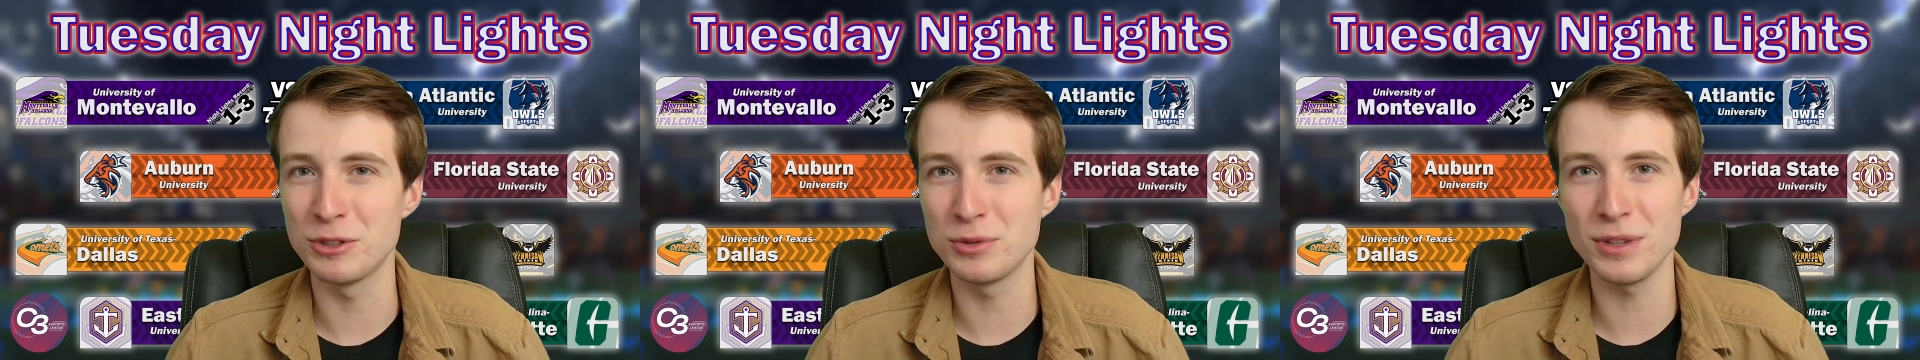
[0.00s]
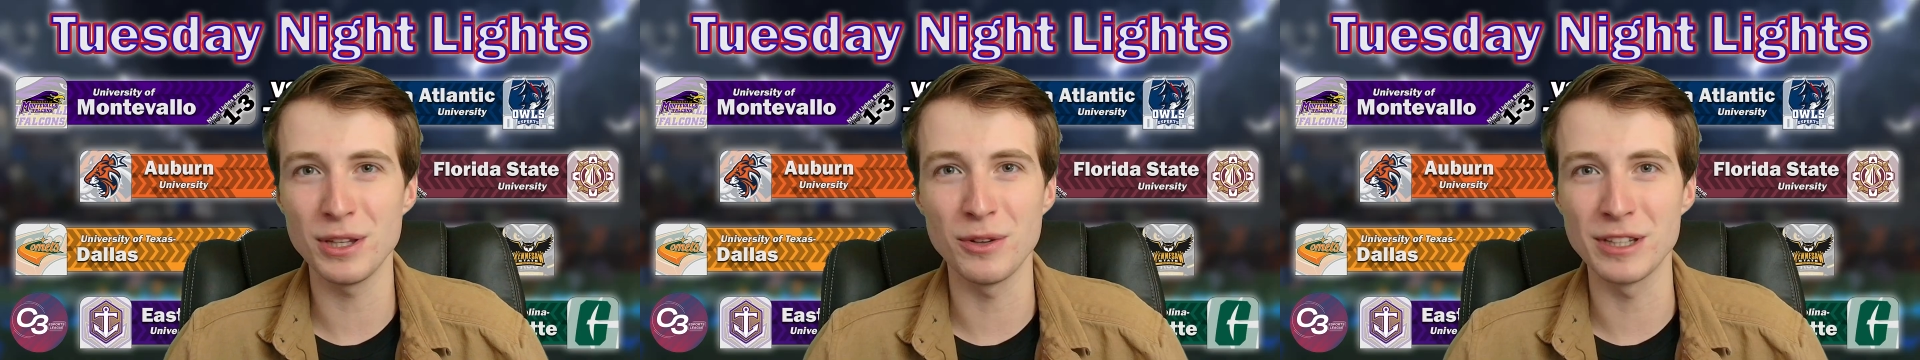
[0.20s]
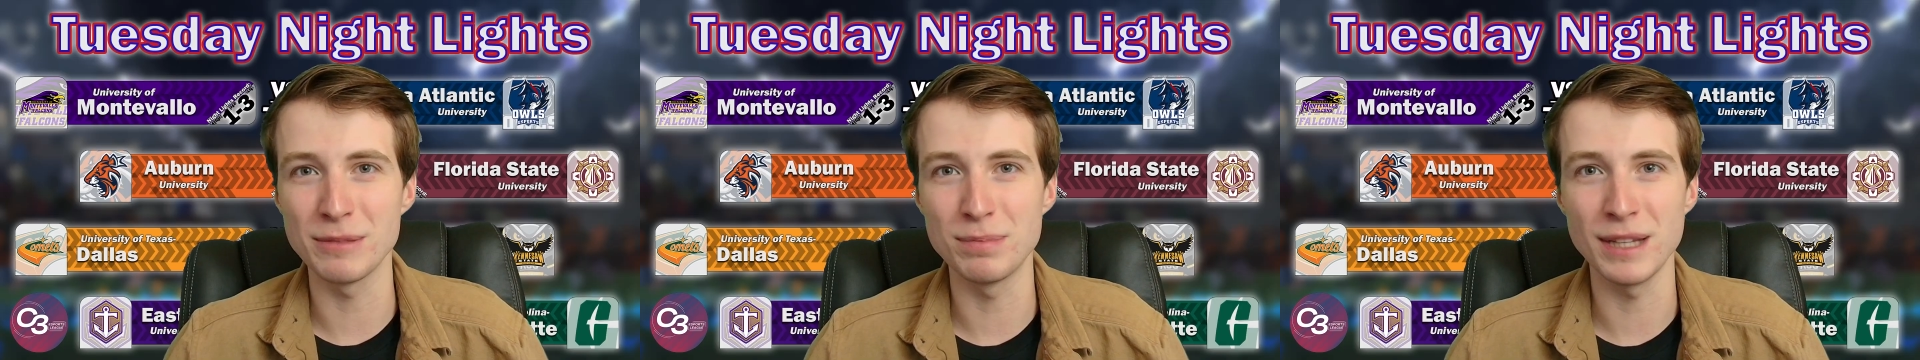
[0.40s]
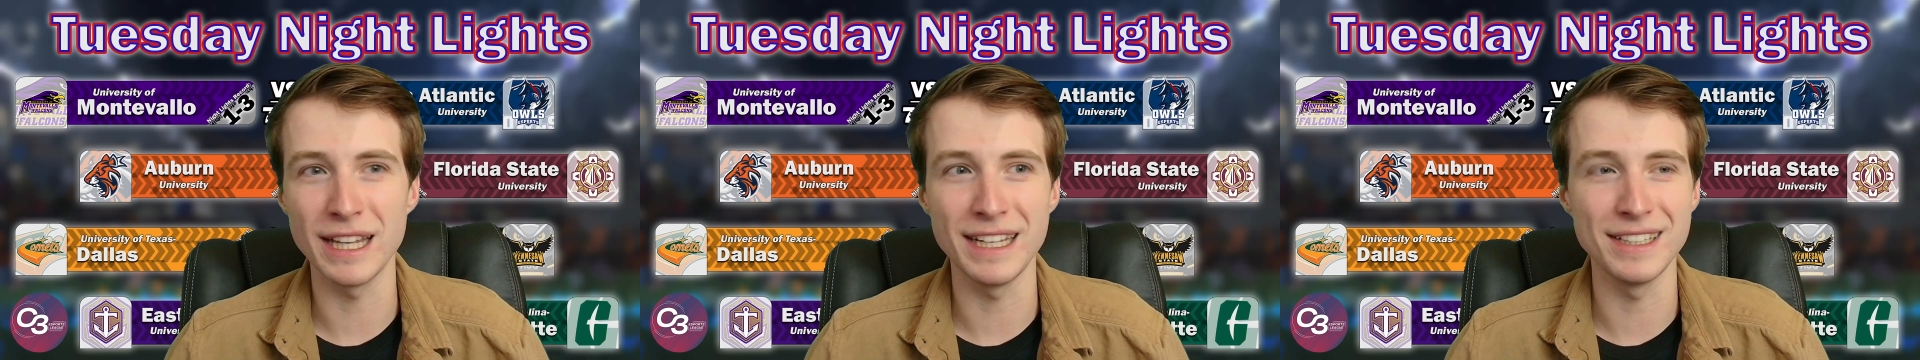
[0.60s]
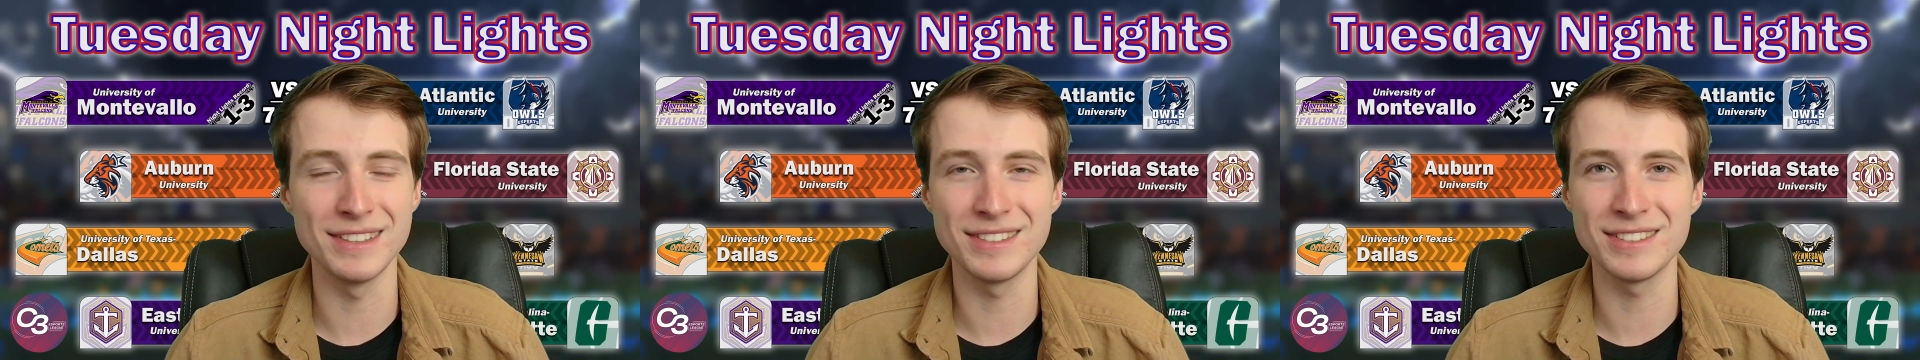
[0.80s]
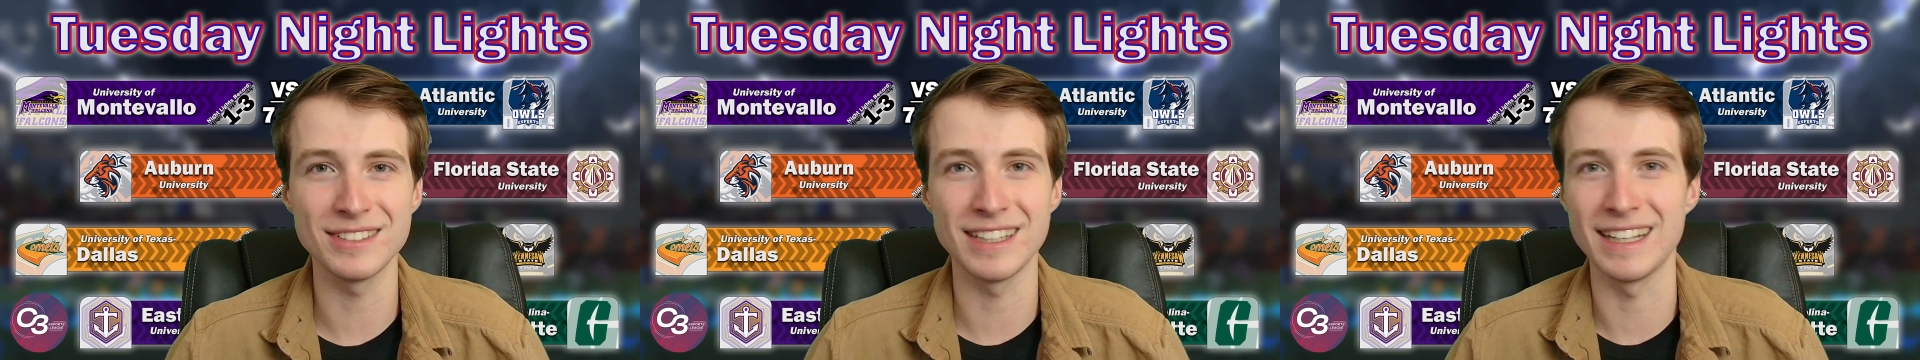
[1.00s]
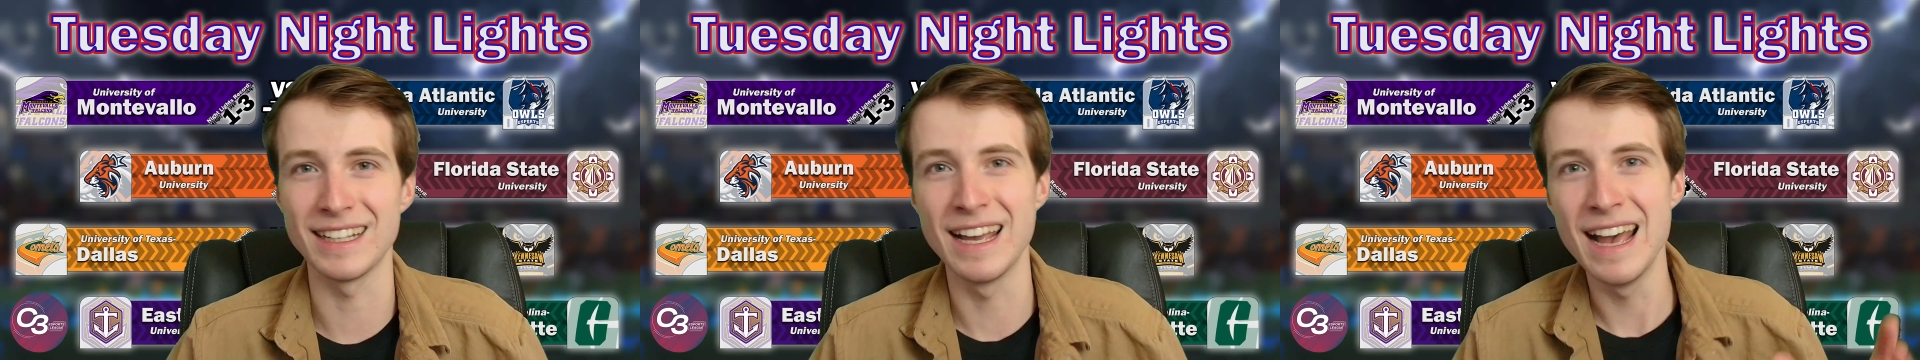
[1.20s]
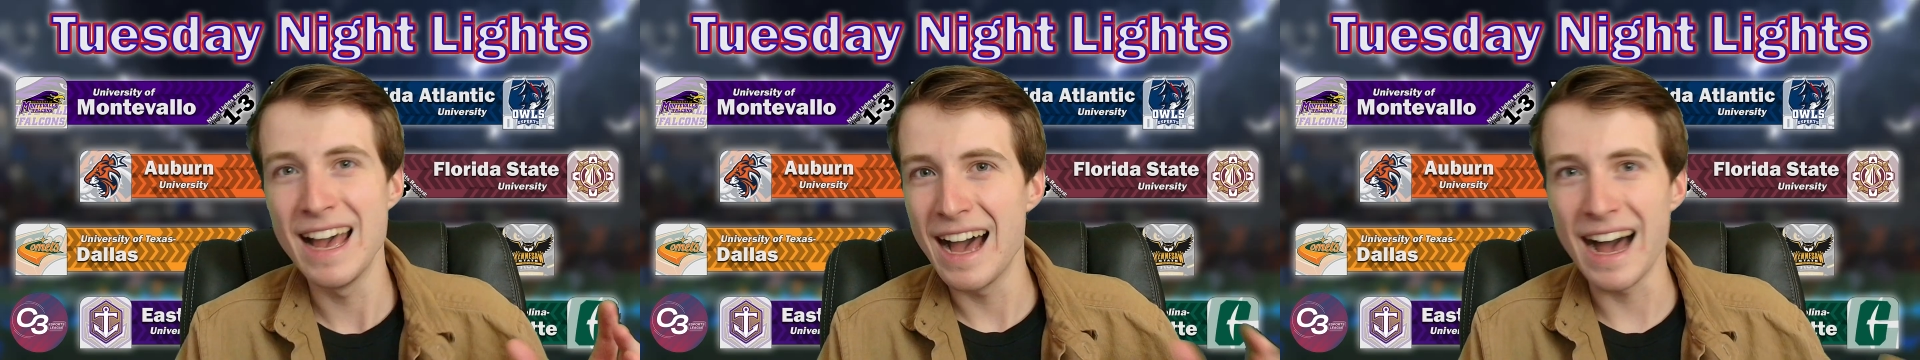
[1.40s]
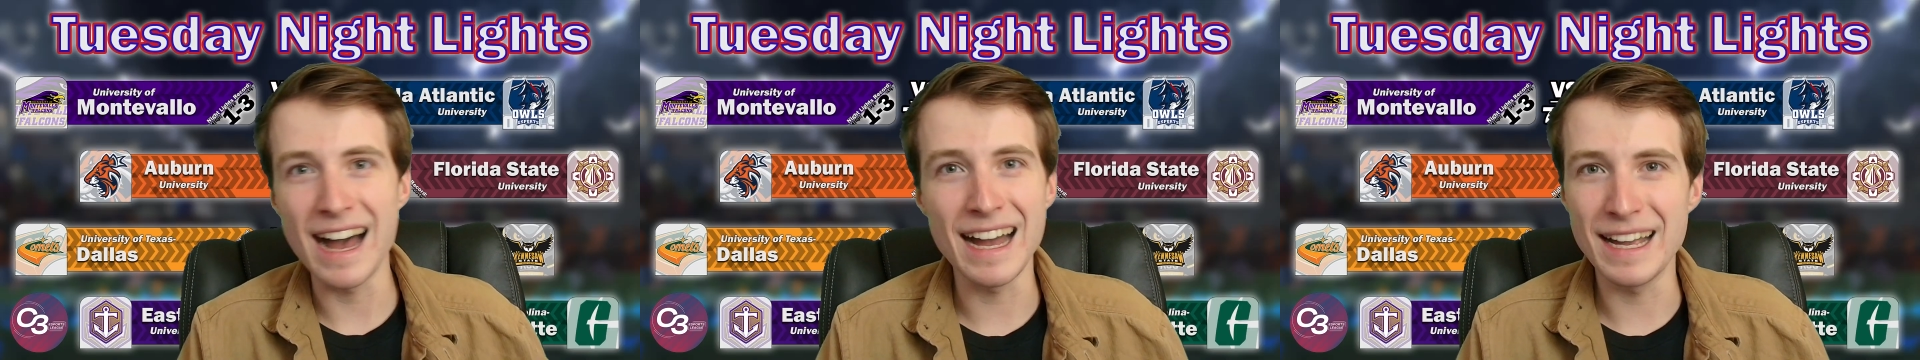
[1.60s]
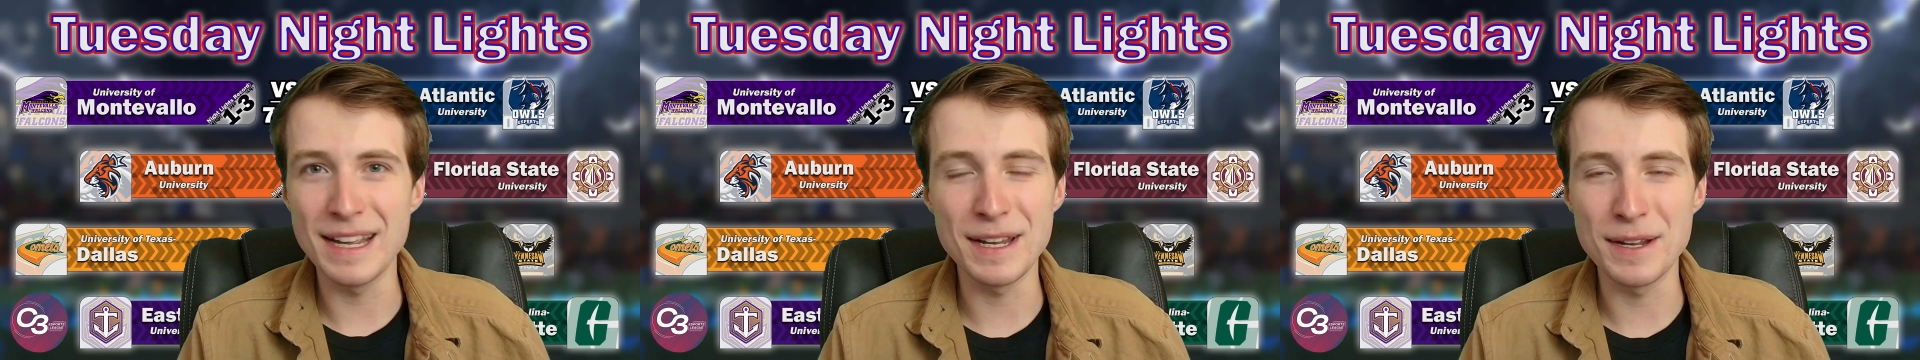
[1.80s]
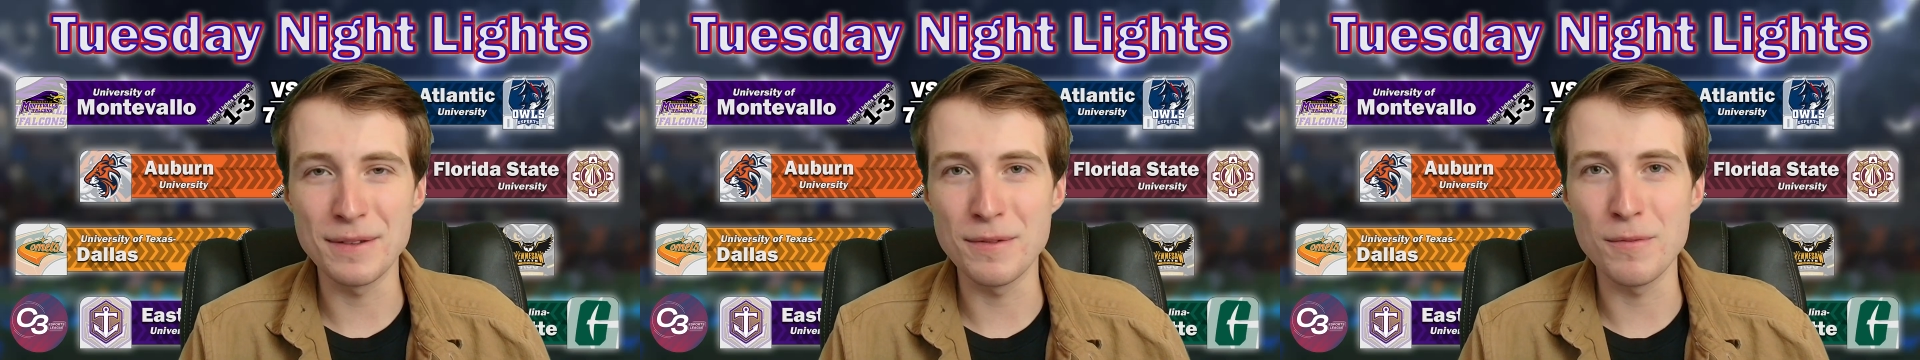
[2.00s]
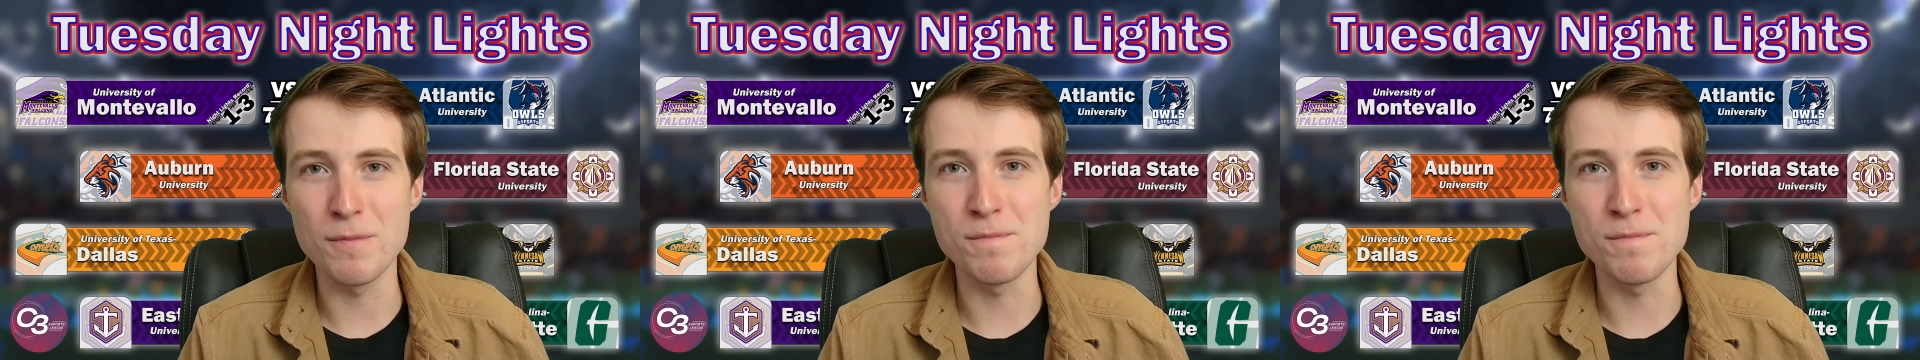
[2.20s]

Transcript: which really only plays like high